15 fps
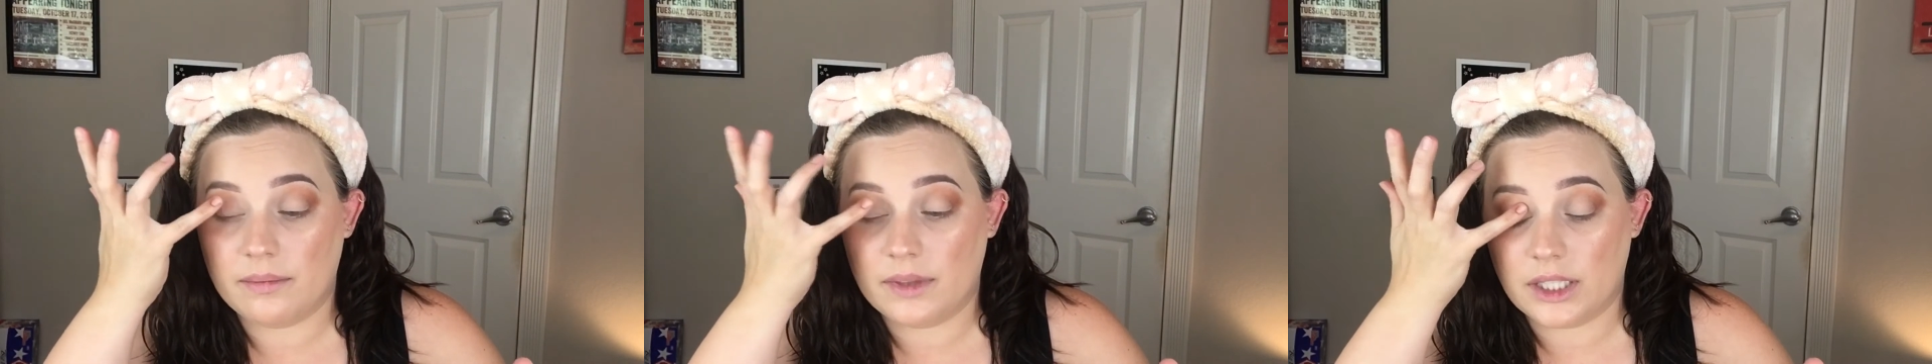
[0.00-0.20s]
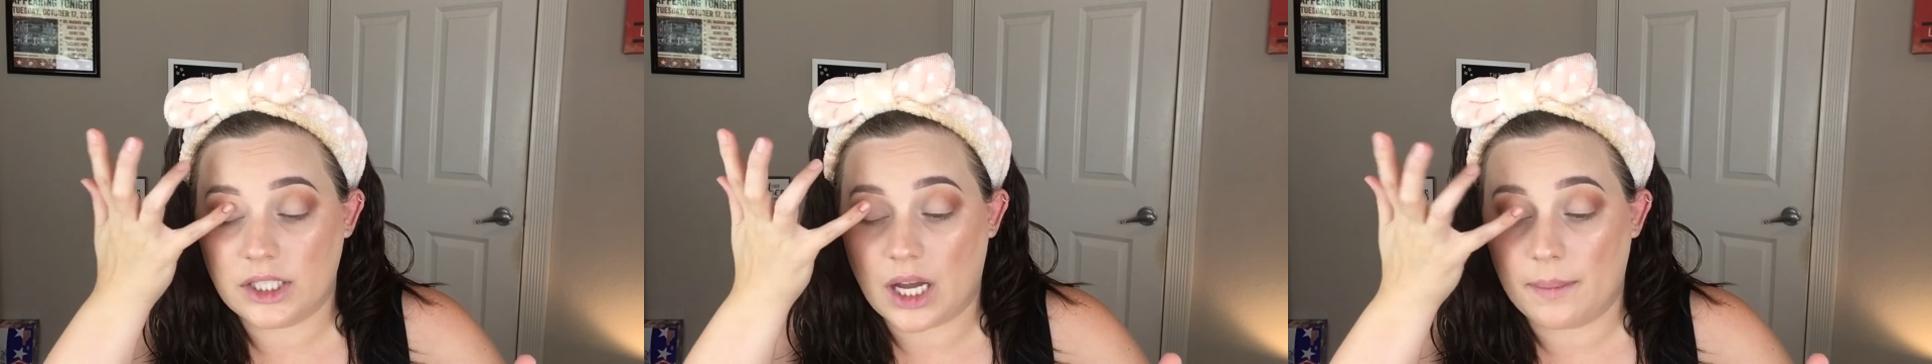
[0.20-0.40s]

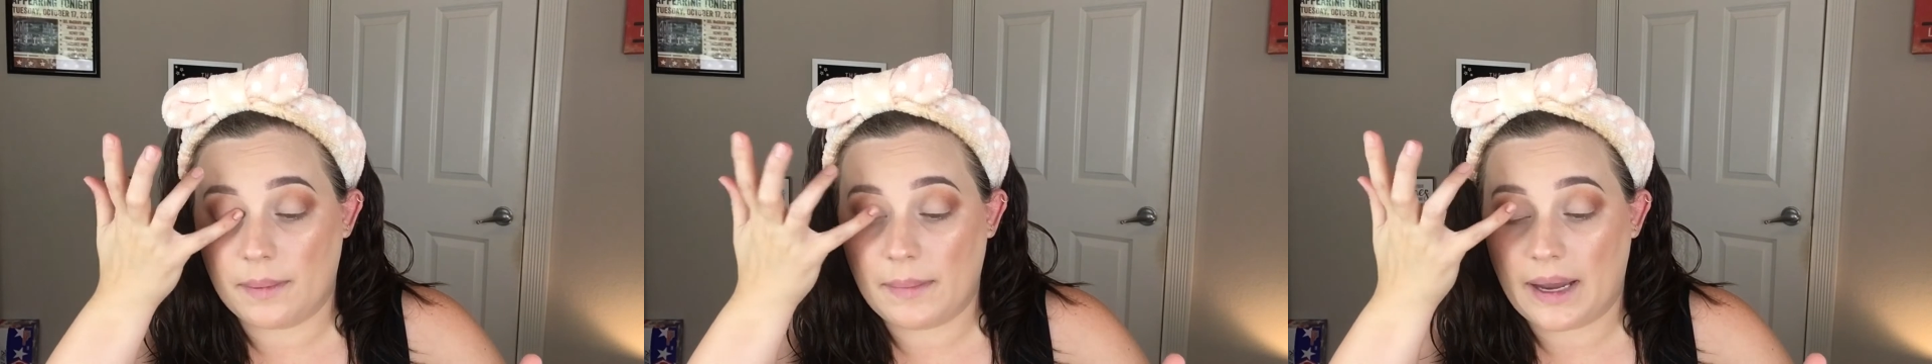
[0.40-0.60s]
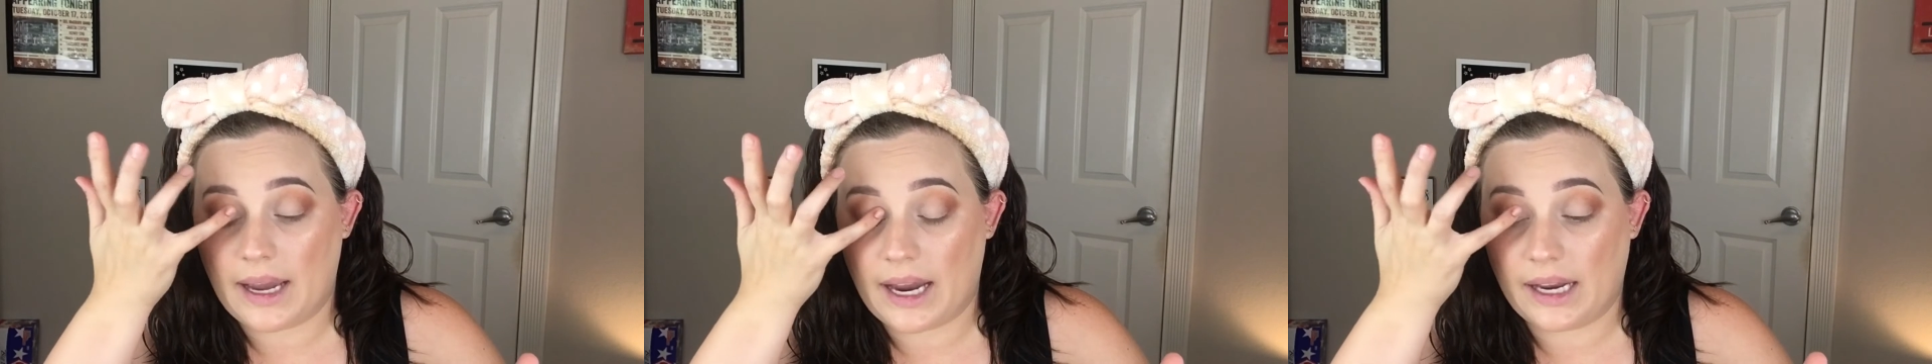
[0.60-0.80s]
the top of
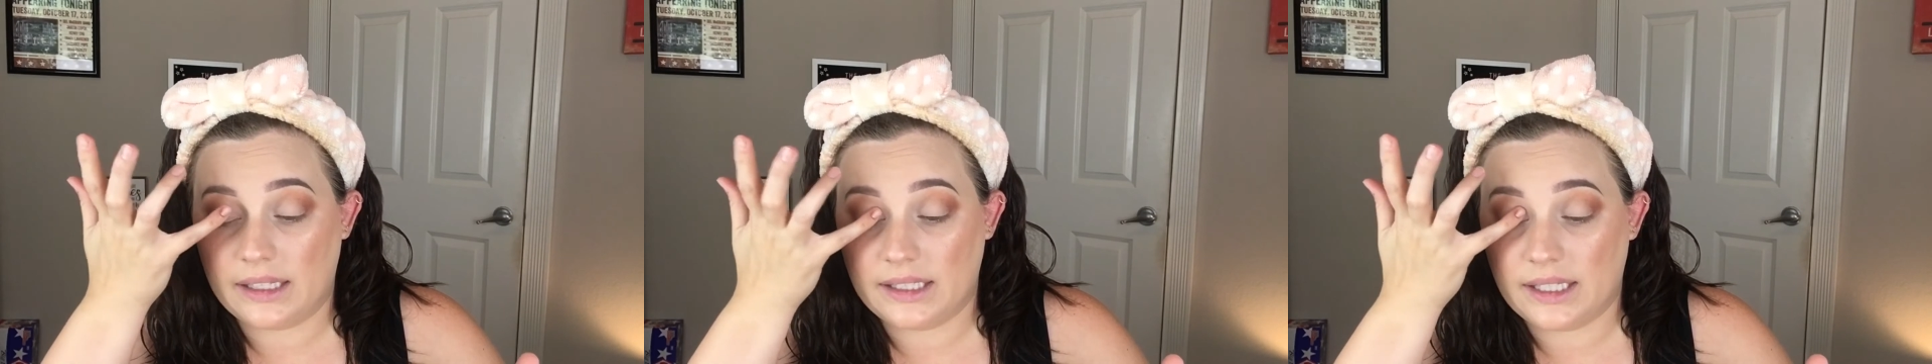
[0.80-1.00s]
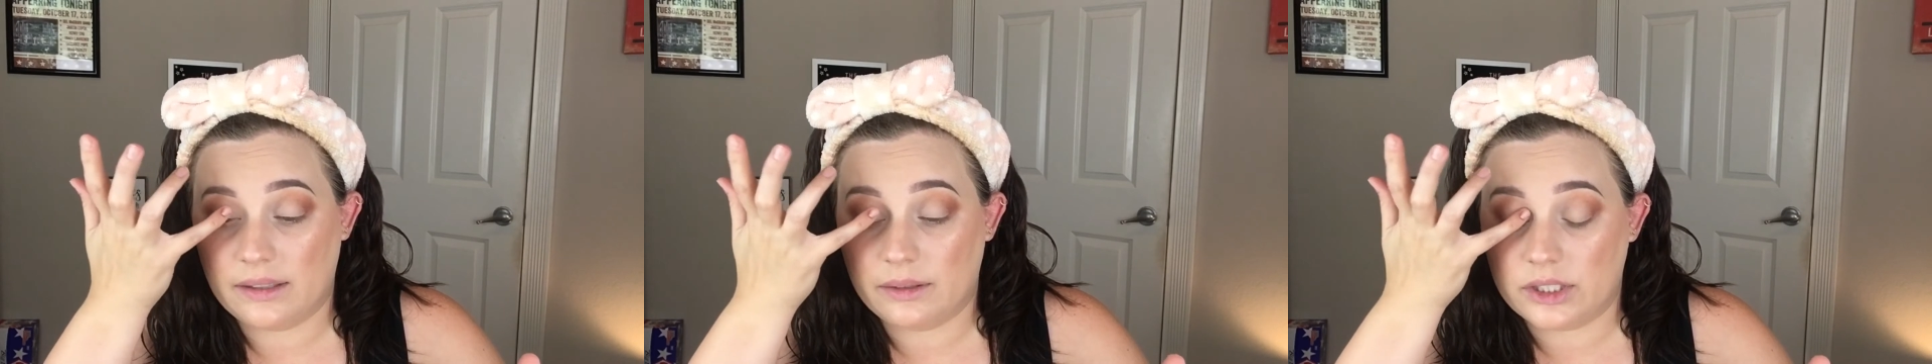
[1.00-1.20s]
my
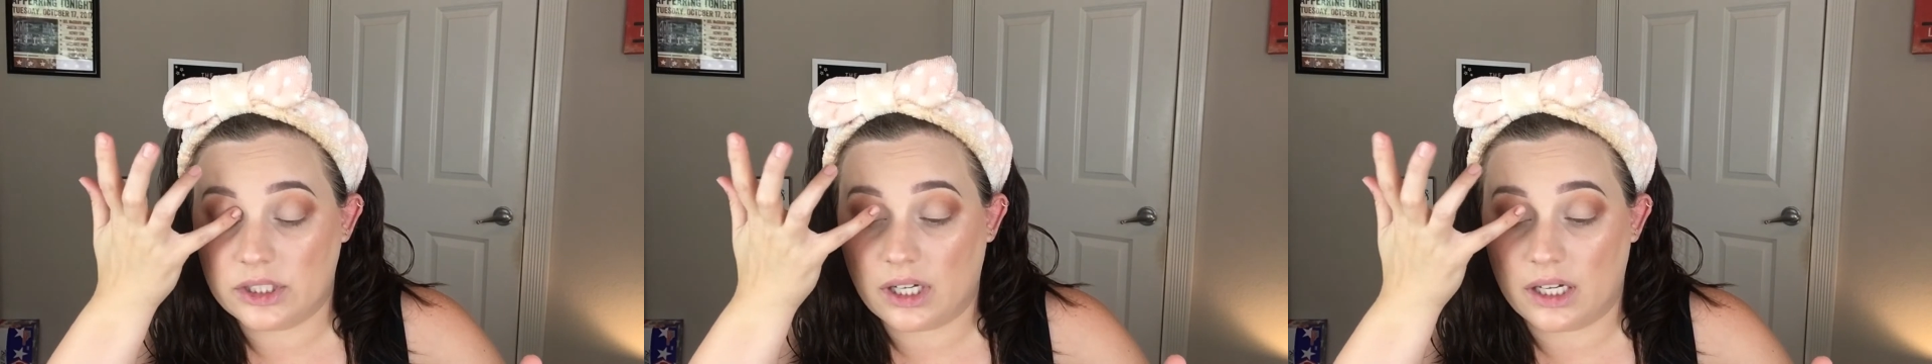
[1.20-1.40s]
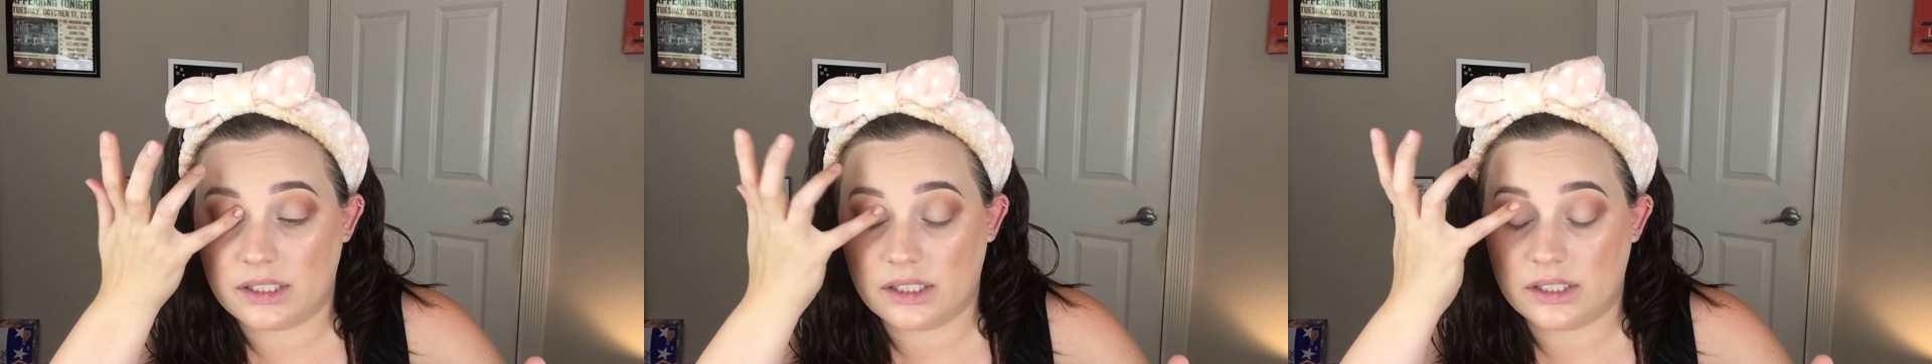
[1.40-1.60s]
eyelid, which
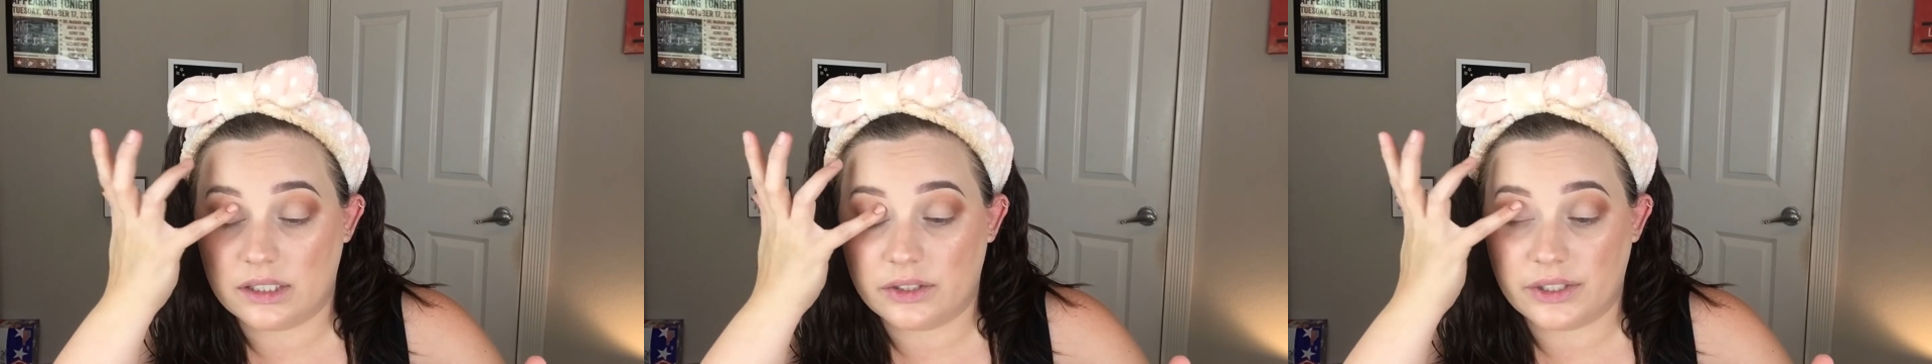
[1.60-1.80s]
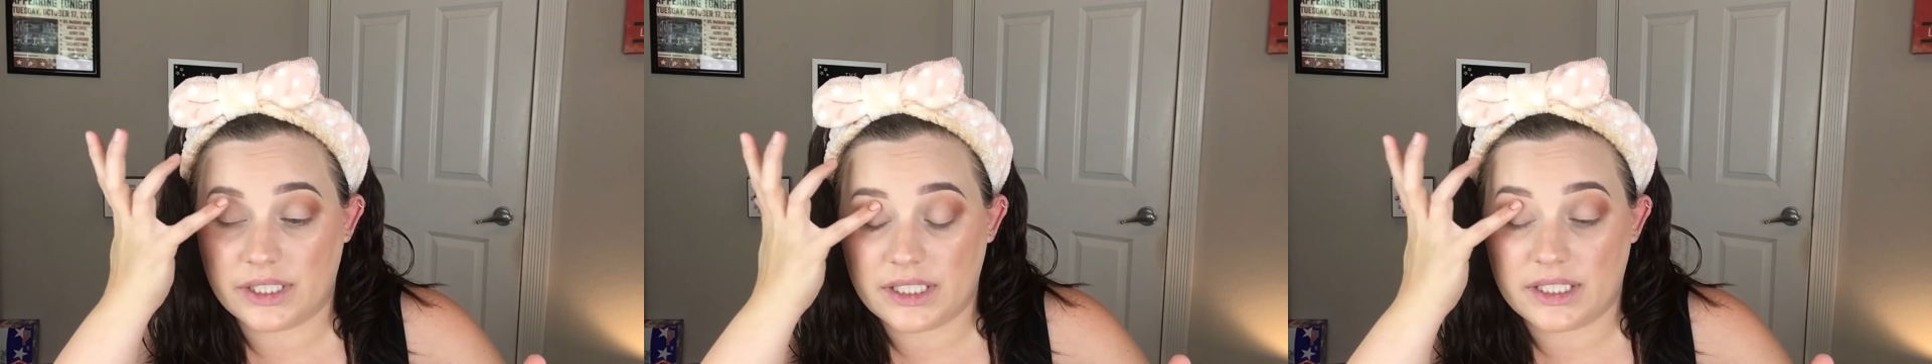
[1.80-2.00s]
causes
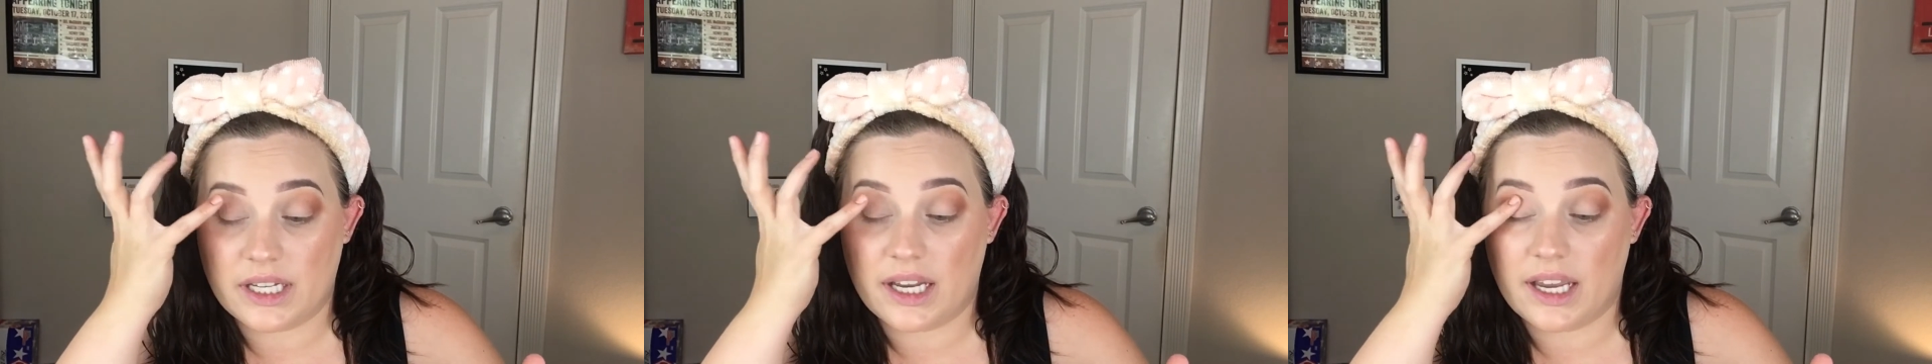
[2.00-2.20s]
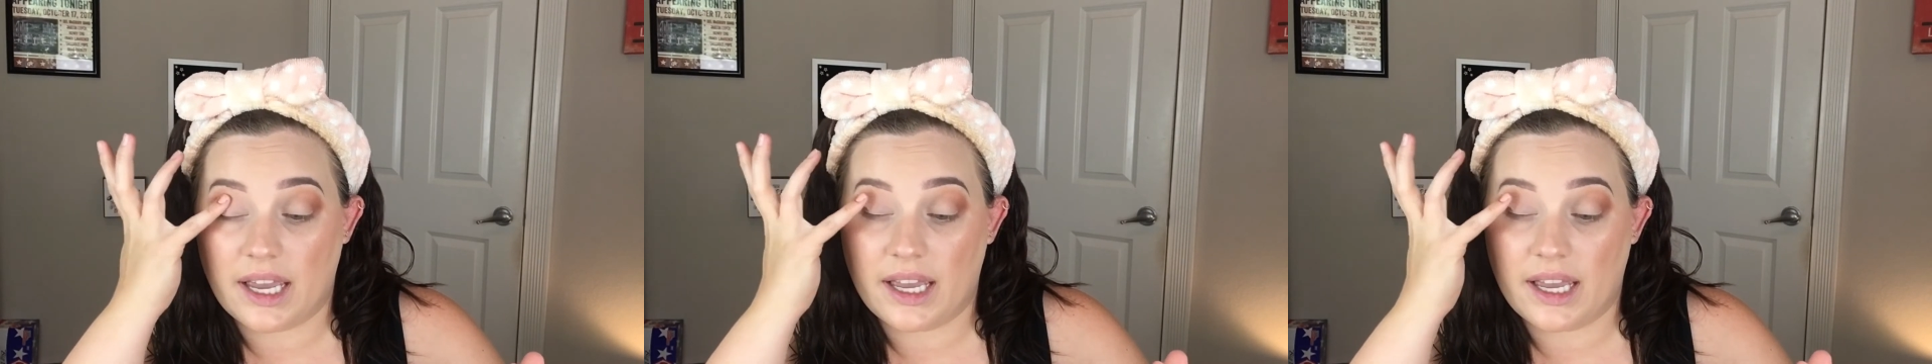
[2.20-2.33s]
creasing.